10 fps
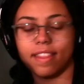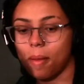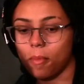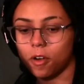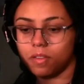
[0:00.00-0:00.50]

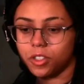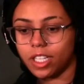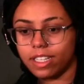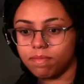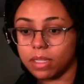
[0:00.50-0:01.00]
that part of your
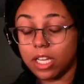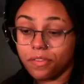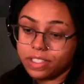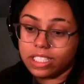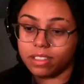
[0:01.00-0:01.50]
life. But then
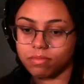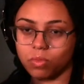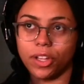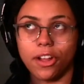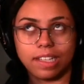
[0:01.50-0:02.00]
obviously
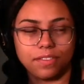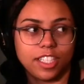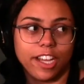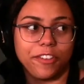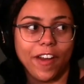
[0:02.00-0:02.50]
we all live
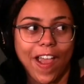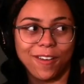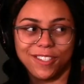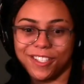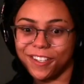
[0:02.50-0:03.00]
together now.
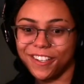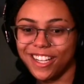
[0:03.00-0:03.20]
So,